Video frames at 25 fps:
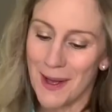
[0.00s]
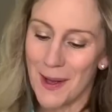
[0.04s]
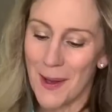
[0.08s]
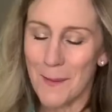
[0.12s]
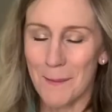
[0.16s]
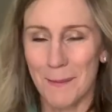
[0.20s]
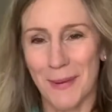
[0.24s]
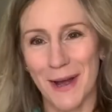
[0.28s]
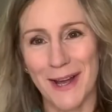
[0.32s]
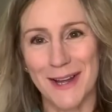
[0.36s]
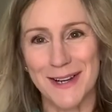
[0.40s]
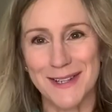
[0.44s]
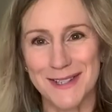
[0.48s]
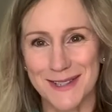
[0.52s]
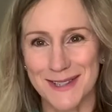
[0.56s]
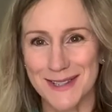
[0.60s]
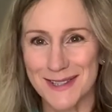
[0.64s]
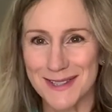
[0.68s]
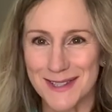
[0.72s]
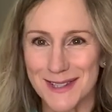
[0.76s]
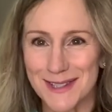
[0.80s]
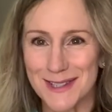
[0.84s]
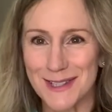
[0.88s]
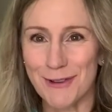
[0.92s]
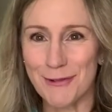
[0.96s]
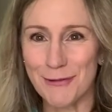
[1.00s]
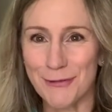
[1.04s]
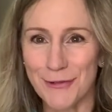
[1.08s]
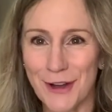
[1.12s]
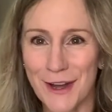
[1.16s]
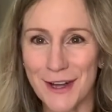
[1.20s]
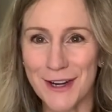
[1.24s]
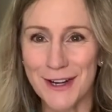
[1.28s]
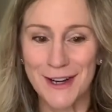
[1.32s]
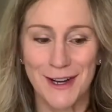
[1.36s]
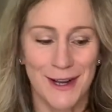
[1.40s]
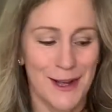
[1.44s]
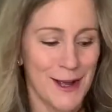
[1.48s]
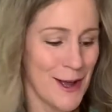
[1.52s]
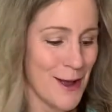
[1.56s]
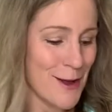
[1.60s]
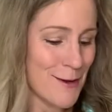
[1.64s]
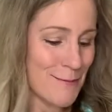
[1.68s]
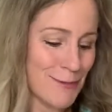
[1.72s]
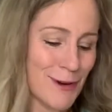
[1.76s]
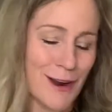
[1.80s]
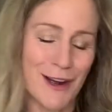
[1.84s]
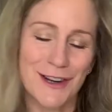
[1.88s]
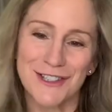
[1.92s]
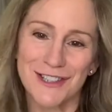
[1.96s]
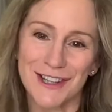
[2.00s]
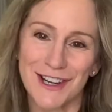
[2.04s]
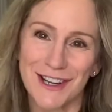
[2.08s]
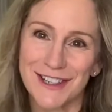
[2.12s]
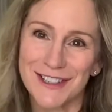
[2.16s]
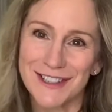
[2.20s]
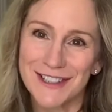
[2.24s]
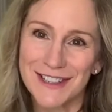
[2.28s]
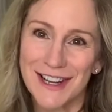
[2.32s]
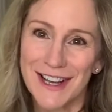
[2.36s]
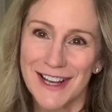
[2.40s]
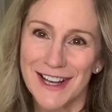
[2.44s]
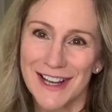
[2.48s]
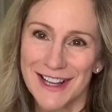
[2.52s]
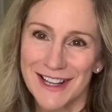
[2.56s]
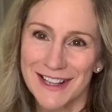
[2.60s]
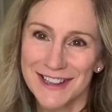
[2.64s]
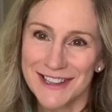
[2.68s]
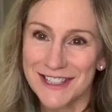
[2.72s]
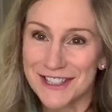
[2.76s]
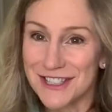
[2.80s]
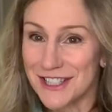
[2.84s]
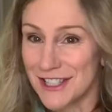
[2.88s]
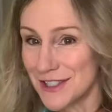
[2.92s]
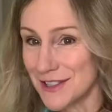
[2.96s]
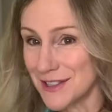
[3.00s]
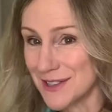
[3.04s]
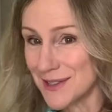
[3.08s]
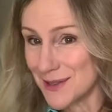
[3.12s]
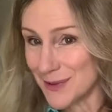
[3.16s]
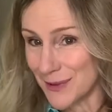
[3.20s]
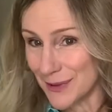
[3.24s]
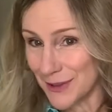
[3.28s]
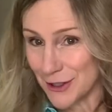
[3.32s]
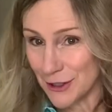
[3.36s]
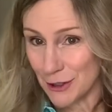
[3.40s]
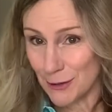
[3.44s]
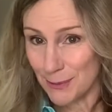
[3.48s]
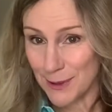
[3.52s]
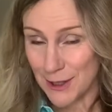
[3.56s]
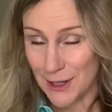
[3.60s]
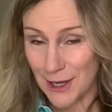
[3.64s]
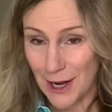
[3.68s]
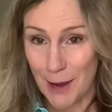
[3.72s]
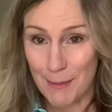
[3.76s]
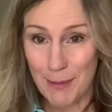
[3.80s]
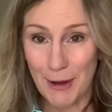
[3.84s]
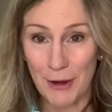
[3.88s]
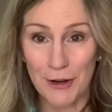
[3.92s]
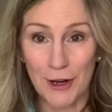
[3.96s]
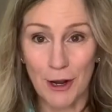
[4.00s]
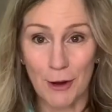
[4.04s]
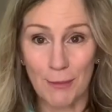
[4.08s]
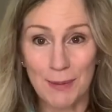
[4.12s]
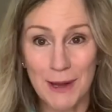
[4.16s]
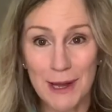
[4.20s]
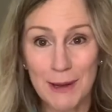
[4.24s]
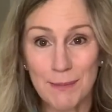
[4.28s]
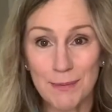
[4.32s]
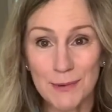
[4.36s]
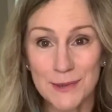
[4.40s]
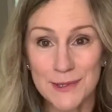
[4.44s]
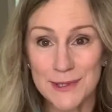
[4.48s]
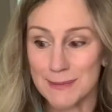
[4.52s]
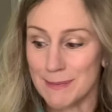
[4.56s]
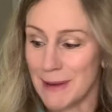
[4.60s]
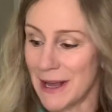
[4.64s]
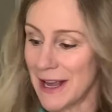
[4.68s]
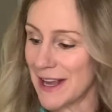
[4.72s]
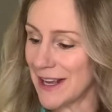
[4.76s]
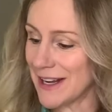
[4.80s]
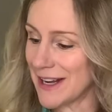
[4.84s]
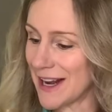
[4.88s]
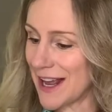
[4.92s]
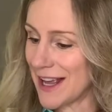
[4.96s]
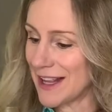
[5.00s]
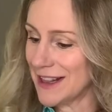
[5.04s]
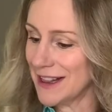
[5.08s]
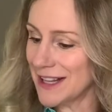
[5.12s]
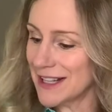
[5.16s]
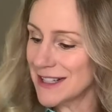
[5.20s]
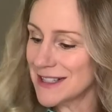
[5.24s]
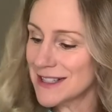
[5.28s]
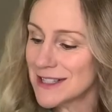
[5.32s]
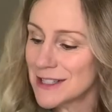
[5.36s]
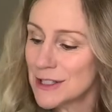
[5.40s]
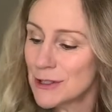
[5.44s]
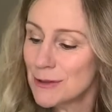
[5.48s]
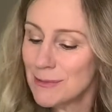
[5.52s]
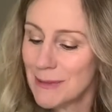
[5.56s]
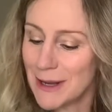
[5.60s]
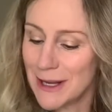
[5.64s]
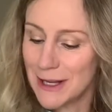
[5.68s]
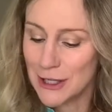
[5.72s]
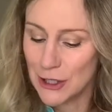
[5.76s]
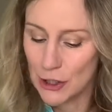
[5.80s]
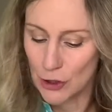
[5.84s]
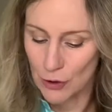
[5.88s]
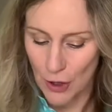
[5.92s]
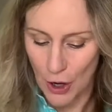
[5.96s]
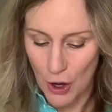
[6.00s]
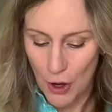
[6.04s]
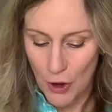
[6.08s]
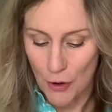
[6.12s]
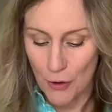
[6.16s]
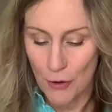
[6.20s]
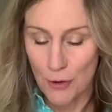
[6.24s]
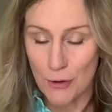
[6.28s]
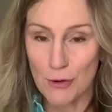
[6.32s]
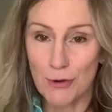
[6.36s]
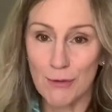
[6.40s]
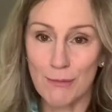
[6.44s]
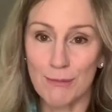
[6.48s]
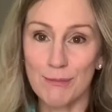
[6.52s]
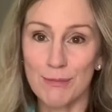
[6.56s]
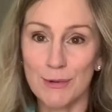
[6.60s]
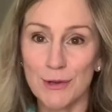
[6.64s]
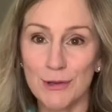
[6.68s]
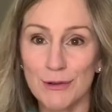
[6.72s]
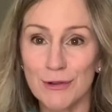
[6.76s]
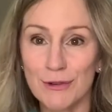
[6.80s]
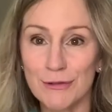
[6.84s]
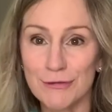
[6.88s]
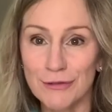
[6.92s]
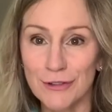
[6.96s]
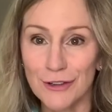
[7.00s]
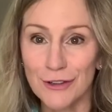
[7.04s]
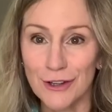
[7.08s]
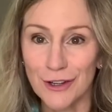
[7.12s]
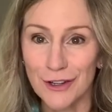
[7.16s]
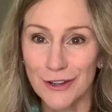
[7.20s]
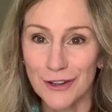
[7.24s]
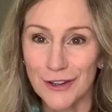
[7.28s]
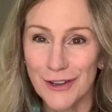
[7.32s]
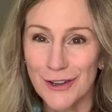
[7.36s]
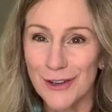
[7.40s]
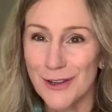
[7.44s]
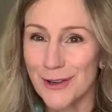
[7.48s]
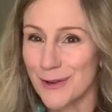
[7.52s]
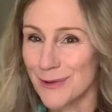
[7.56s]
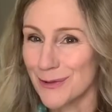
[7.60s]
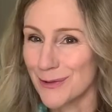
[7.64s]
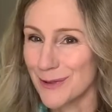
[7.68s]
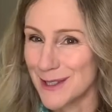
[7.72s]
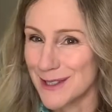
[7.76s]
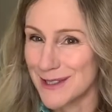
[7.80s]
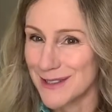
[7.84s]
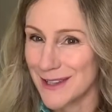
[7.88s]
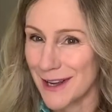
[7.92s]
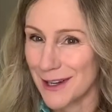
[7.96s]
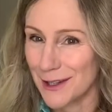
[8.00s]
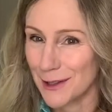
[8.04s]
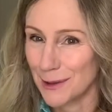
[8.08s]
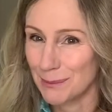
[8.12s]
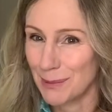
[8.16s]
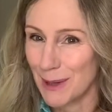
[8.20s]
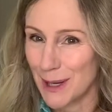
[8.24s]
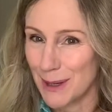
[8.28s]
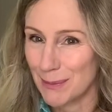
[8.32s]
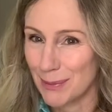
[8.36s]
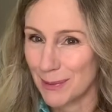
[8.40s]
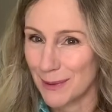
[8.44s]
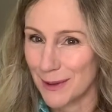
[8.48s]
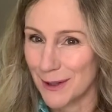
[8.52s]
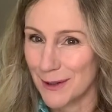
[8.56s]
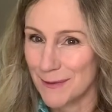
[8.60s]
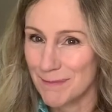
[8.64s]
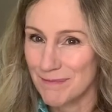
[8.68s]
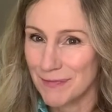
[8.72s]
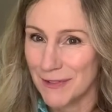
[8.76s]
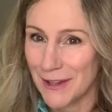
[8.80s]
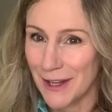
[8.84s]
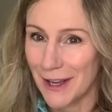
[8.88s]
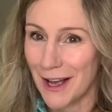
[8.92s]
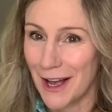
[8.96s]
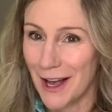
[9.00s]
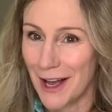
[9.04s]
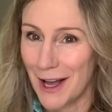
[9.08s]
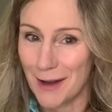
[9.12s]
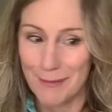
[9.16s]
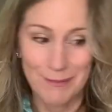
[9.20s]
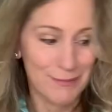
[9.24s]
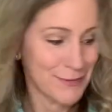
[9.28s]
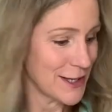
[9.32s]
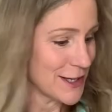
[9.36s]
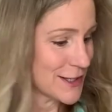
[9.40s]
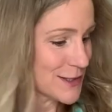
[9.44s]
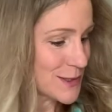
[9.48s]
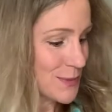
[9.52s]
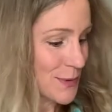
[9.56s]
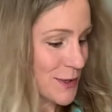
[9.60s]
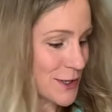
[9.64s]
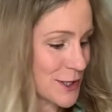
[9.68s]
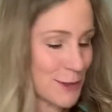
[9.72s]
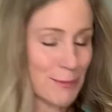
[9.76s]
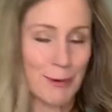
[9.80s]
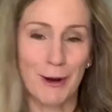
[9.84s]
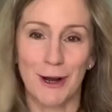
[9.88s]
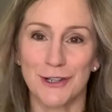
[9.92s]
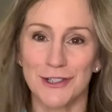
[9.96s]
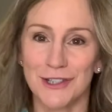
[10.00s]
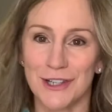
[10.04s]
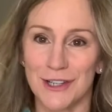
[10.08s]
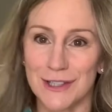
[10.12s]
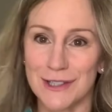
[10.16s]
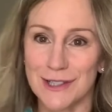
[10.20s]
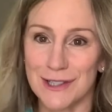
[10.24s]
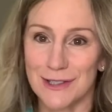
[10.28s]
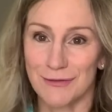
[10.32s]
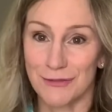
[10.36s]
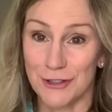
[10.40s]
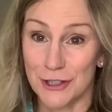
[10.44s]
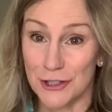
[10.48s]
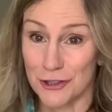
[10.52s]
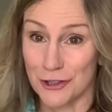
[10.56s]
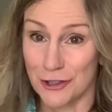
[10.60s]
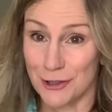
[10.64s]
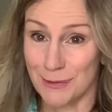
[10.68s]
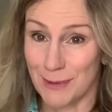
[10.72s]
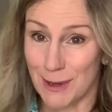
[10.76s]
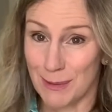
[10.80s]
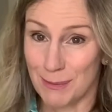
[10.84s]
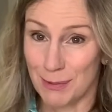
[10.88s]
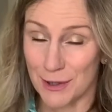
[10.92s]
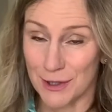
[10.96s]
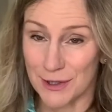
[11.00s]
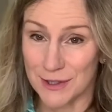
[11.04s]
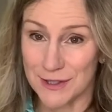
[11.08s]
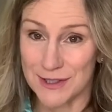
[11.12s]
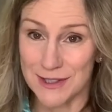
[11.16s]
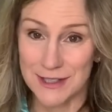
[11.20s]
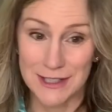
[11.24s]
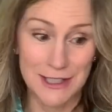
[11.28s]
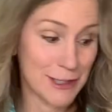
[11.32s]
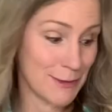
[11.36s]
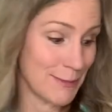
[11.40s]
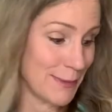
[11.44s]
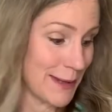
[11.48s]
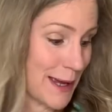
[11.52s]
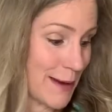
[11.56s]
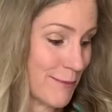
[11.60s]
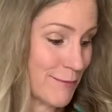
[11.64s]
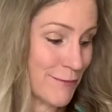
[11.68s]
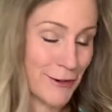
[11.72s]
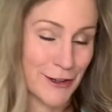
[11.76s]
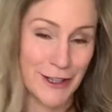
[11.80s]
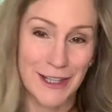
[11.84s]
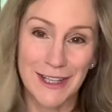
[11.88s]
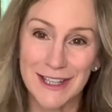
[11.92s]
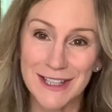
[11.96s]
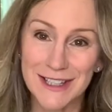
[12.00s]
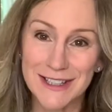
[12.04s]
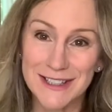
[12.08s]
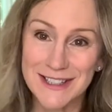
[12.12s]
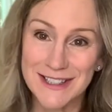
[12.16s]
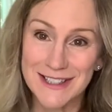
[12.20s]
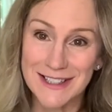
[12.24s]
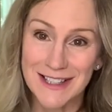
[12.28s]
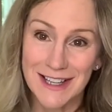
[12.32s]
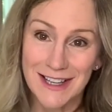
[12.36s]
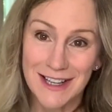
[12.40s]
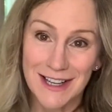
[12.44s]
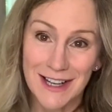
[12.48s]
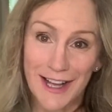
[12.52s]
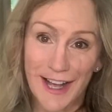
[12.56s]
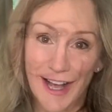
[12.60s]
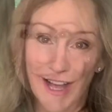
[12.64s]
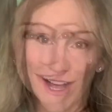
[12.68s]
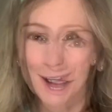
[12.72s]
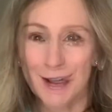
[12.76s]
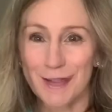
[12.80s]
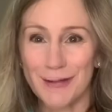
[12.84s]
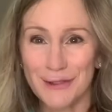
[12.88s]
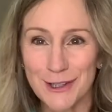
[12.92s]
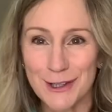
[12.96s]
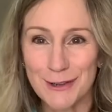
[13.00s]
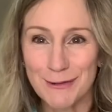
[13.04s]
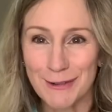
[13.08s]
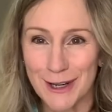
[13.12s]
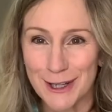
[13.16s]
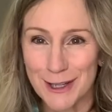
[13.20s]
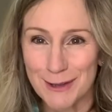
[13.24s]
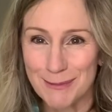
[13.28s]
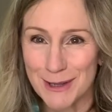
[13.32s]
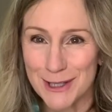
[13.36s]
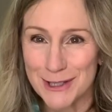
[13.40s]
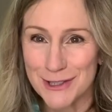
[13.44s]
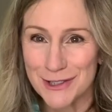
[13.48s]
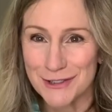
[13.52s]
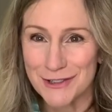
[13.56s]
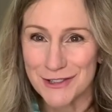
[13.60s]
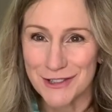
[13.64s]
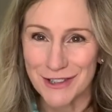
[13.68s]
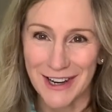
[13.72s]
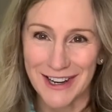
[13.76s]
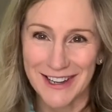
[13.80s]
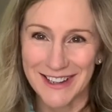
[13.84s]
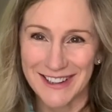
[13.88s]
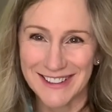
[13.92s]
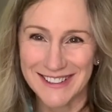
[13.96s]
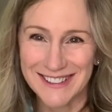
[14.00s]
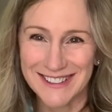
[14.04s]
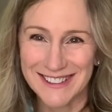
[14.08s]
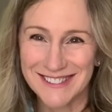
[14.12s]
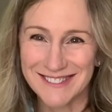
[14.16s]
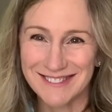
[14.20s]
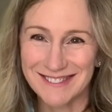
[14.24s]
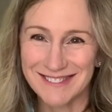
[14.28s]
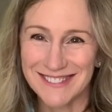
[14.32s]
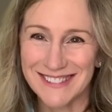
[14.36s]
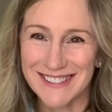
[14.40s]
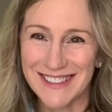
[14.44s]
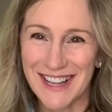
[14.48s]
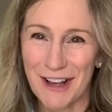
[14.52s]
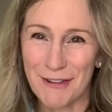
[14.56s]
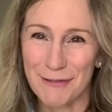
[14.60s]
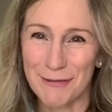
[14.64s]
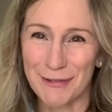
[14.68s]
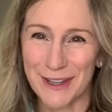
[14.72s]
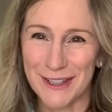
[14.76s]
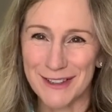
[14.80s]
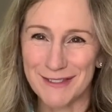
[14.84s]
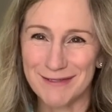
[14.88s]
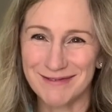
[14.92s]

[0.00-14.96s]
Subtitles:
But this is a fun project that teaches you a little bit about how paper is made and lets you make your own beautiful recycled paper. It's one of the projects featured in my book, STEAM Lab for Kids. I would definitely recommend you try it. Have fun.